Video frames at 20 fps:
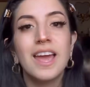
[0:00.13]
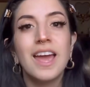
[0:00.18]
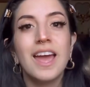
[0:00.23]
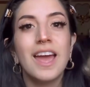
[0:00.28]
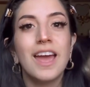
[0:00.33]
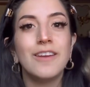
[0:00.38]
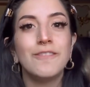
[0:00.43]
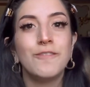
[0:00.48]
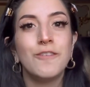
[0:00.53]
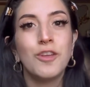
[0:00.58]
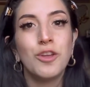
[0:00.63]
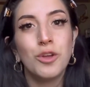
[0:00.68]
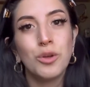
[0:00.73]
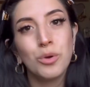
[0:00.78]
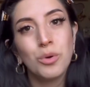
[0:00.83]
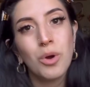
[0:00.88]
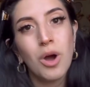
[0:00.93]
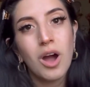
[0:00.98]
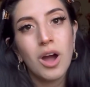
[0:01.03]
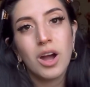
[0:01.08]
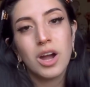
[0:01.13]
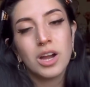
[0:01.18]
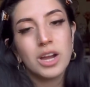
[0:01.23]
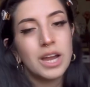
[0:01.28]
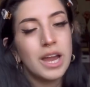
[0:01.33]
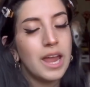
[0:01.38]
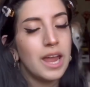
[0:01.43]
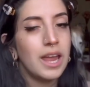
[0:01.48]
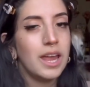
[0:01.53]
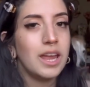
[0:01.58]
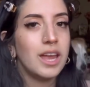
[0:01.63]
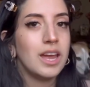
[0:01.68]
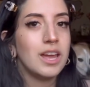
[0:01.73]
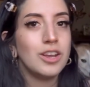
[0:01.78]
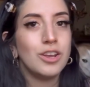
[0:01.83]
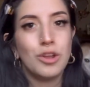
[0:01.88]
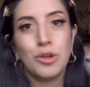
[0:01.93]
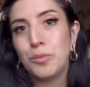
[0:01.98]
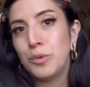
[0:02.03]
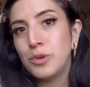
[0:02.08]
If you are a
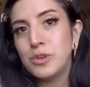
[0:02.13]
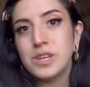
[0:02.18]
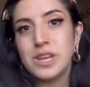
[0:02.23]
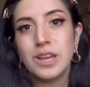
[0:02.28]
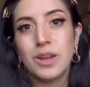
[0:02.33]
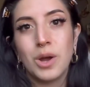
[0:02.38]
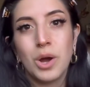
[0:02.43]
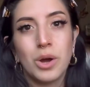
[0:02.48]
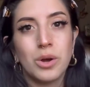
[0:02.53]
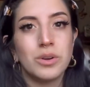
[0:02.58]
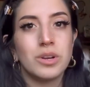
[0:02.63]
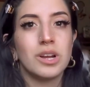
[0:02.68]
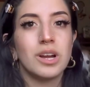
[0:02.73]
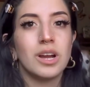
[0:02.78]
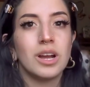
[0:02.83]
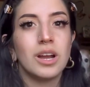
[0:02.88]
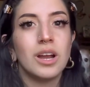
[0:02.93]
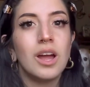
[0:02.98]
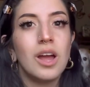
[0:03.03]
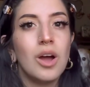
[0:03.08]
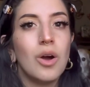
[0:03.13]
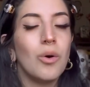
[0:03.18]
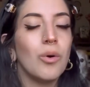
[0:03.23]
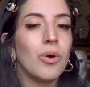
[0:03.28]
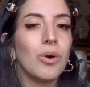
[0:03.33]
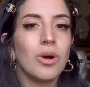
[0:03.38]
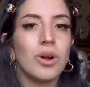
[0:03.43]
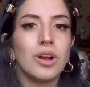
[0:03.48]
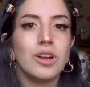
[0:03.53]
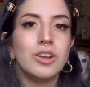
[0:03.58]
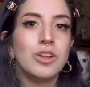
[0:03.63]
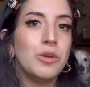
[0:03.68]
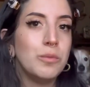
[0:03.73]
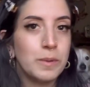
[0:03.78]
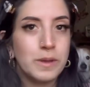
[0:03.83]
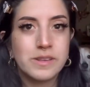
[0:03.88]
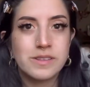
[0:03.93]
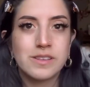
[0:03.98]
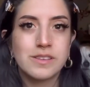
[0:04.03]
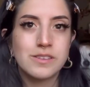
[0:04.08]
new boutique owner or a new
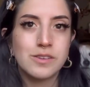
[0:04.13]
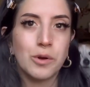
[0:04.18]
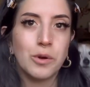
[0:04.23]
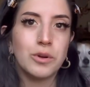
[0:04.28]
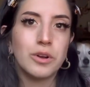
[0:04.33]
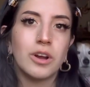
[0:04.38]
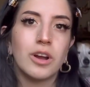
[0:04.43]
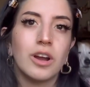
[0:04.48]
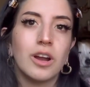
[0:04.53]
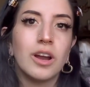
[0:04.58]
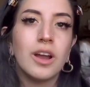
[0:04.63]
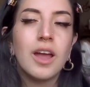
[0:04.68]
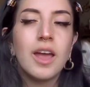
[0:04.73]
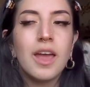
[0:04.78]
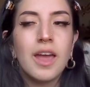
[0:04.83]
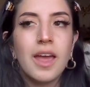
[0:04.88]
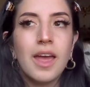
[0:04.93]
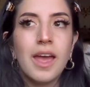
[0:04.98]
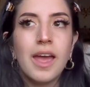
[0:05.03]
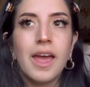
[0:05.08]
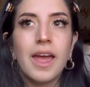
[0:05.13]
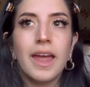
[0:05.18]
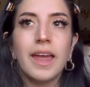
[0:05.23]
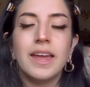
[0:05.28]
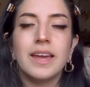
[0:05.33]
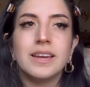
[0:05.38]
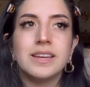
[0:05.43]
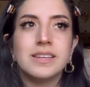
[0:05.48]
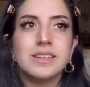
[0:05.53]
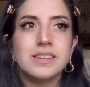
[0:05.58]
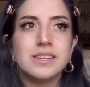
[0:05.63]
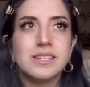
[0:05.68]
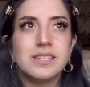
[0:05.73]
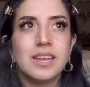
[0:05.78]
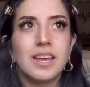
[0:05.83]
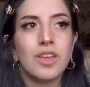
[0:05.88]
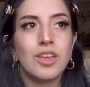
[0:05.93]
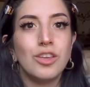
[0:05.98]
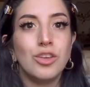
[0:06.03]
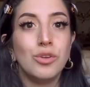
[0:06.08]
business owner and
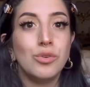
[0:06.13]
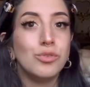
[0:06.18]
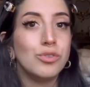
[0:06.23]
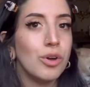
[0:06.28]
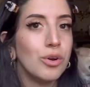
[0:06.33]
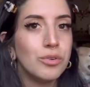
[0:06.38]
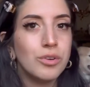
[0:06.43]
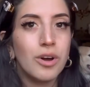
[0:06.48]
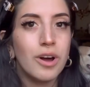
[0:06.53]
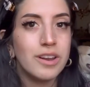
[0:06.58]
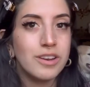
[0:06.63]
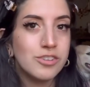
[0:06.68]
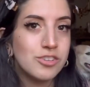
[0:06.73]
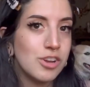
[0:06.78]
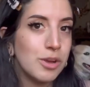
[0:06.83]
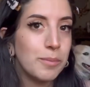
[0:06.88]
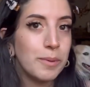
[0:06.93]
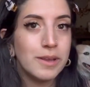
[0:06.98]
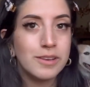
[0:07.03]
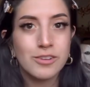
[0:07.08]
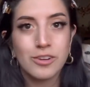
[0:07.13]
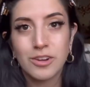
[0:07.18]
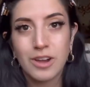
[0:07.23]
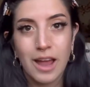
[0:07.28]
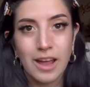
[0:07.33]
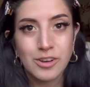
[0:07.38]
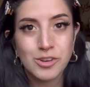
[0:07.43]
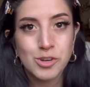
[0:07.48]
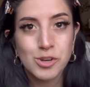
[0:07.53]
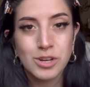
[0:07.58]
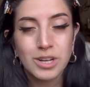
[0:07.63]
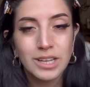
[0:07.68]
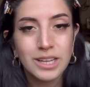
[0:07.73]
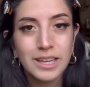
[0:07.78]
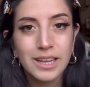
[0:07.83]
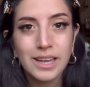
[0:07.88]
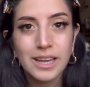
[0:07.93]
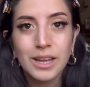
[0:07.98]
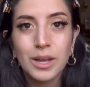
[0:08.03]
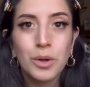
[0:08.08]
you don't know how to ship
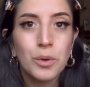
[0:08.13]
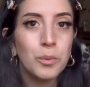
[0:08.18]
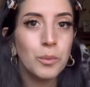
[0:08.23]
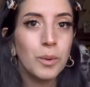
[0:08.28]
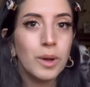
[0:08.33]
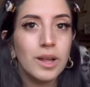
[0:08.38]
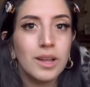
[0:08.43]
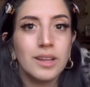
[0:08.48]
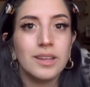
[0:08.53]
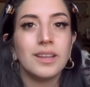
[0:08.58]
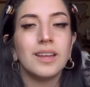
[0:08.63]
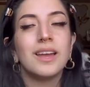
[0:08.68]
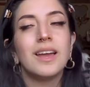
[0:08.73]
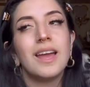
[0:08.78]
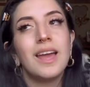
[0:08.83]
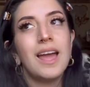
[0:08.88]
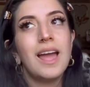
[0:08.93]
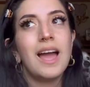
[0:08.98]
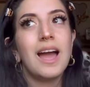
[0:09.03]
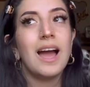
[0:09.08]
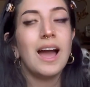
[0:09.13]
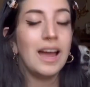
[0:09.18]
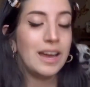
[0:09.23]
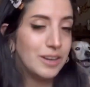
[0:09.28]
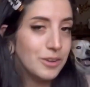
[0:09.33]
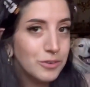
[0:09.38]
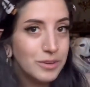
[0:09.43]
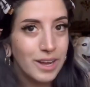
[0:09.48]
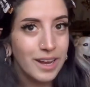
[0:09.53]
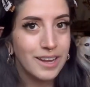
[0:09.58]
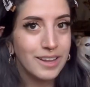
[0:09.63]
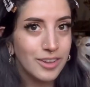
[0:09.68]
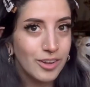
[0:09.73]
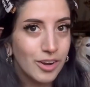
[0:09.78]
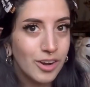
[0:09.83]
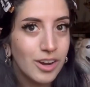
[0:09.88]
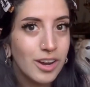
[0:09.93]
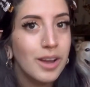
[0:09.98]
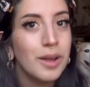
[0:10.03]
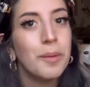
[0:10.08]
internationally, well, I don't
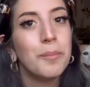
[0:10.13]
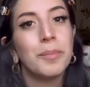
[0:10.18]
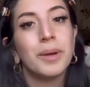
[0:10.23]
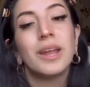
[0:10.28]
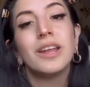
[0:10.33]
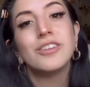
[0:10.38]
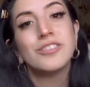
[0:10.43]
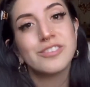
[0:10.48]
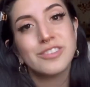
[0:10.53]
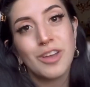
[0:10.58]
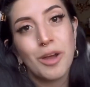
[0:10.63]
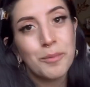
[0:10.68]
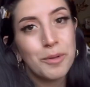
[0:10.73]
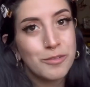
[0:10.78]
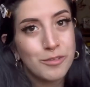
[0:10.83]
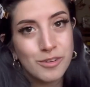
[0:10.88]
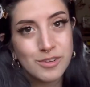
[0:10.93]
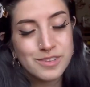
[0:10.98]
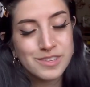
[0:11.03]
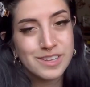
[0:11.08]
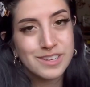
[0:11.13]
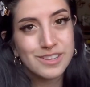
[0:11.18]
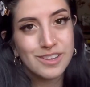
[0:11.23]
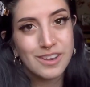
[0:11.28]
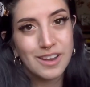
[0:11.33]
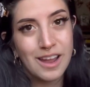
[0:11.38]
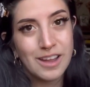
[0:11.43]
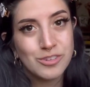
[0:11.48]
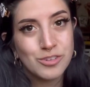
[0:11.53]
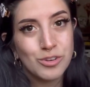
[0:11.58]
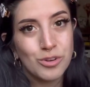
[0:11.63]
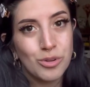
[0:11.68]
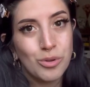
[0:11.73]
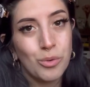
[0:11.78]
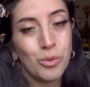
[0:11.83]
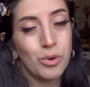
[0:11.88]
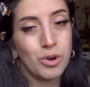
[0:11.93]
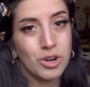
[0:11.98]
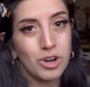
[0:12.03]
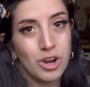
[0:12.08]
either, but I just got my first international
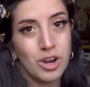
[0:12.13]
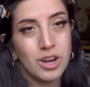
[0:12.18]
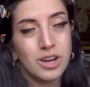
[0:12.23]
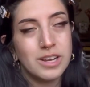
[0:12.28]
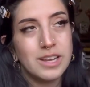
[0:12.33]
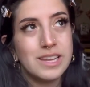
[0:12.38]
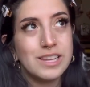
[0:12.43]
order.